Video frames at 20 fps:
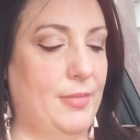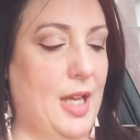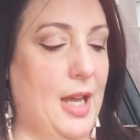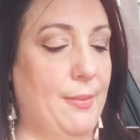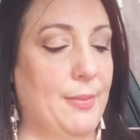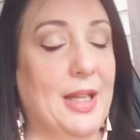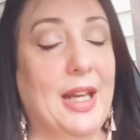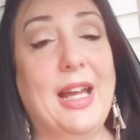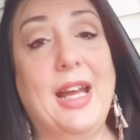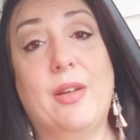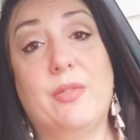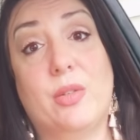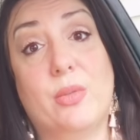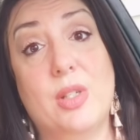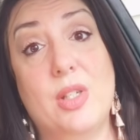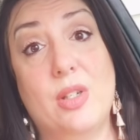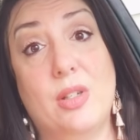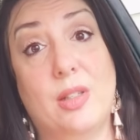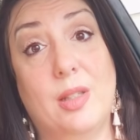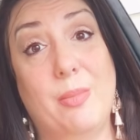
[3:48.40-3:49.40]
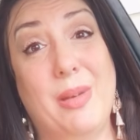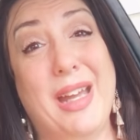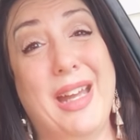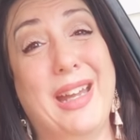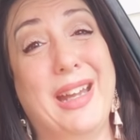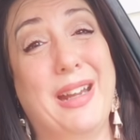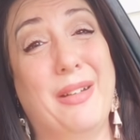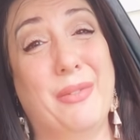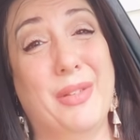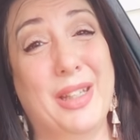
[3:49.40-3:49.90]
I'm going to have to return the
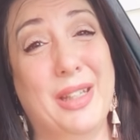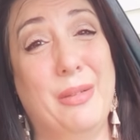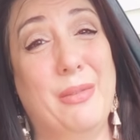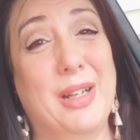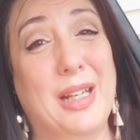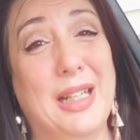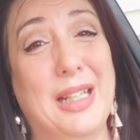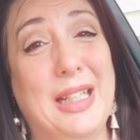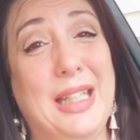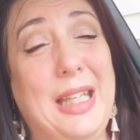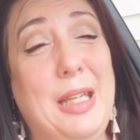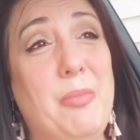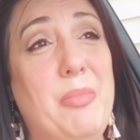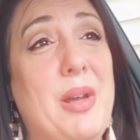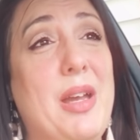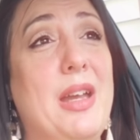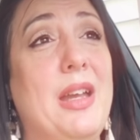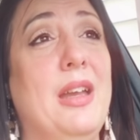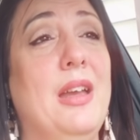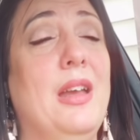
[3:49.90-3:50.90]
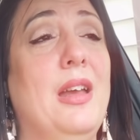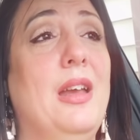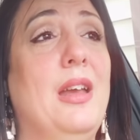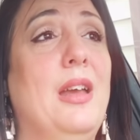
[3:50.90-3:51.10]
bag. I really wanted to keep it,